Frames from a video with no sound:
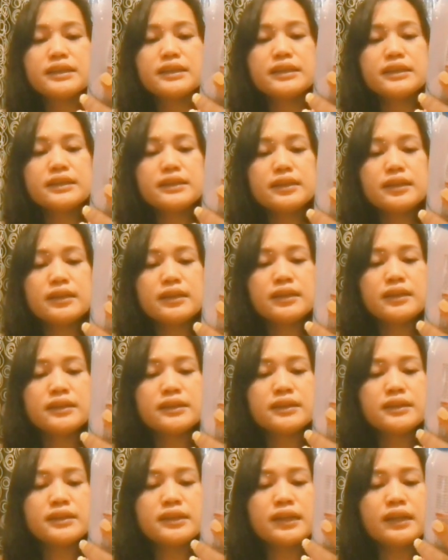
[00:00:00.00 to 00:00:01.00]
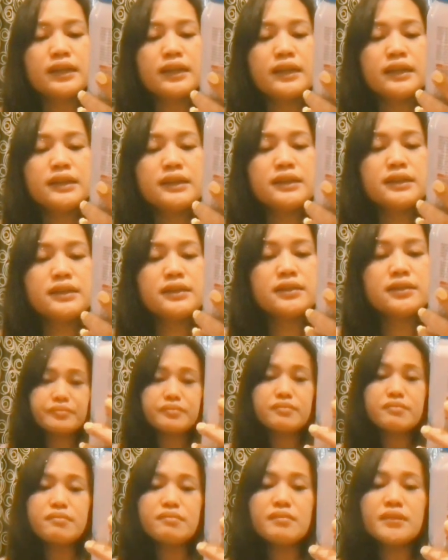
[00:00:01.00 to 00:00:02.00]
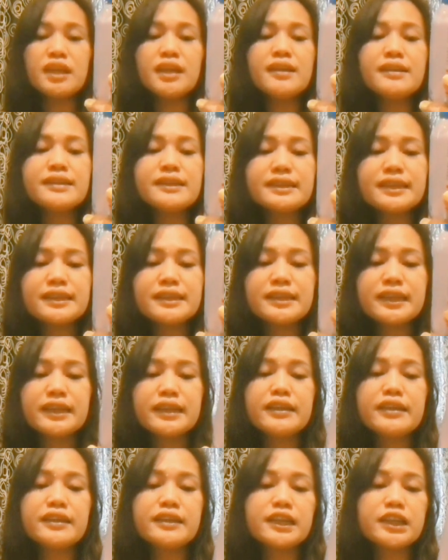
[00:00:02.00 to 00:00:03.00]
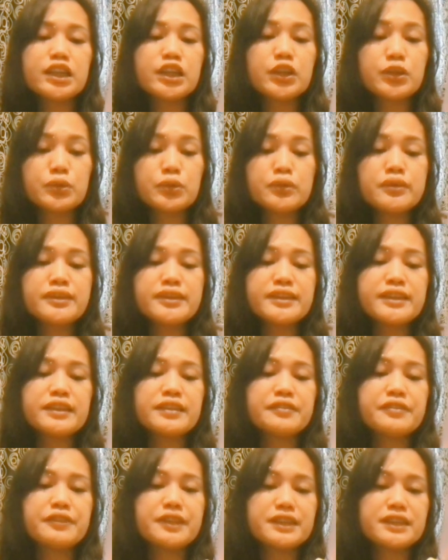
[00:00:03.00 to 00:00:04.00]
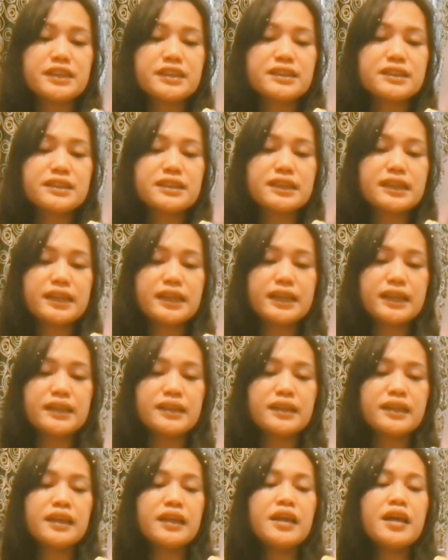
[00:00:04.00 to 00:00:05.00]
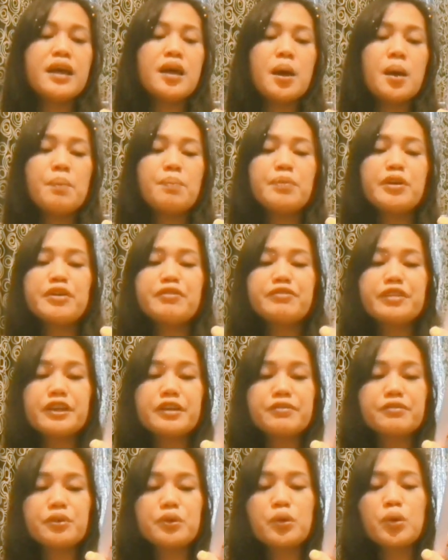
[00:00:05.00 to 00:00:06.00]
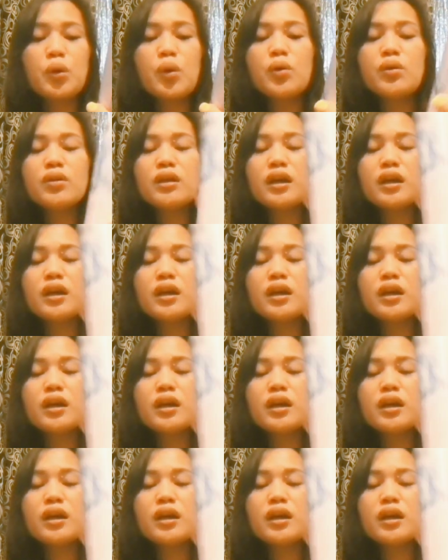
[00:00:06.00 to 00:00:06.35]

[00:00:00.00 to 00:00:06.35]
It is. It says here that it cools and refreshes the skin, perfect for all hot